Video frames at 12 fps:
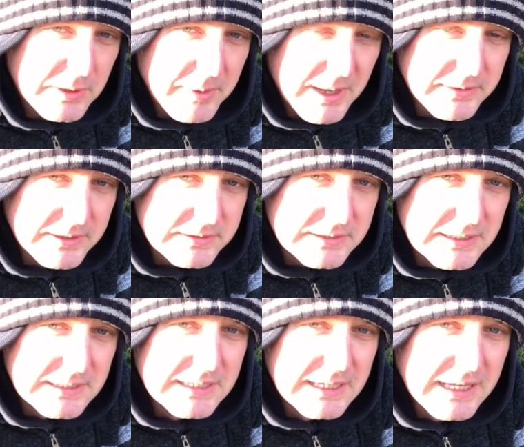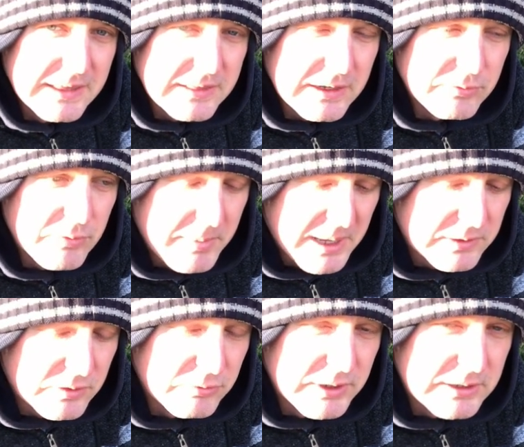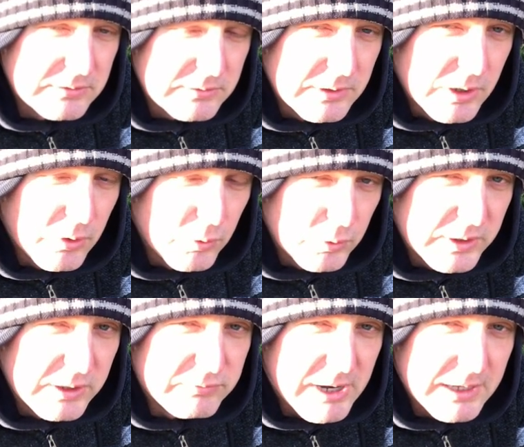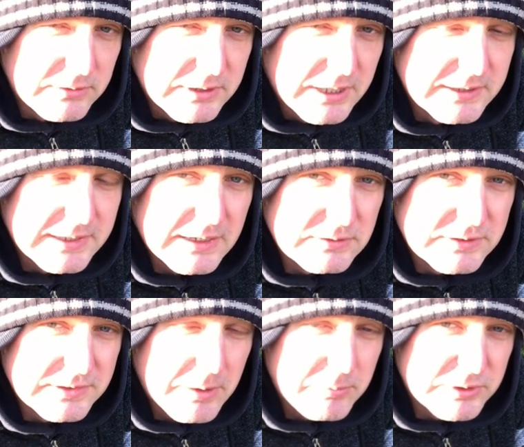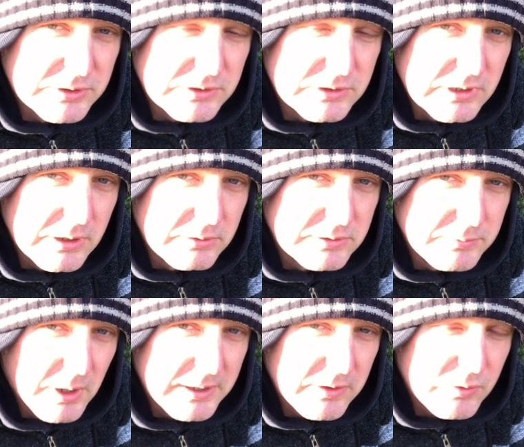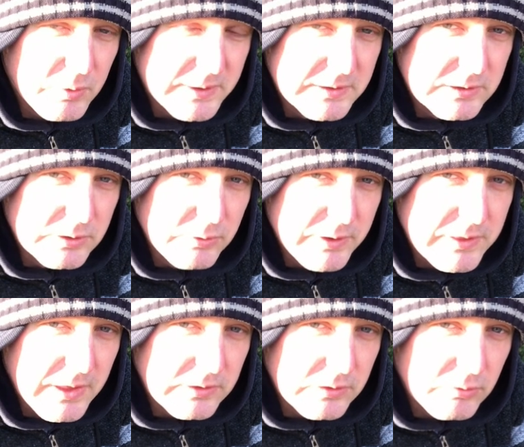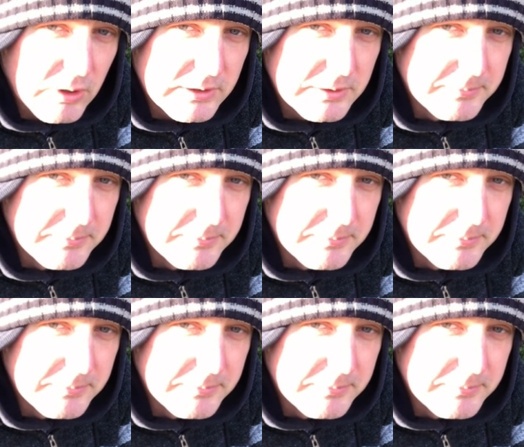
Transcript: about this is that it remains green all year round, down to temperatures as low as -20 degrees centigrade.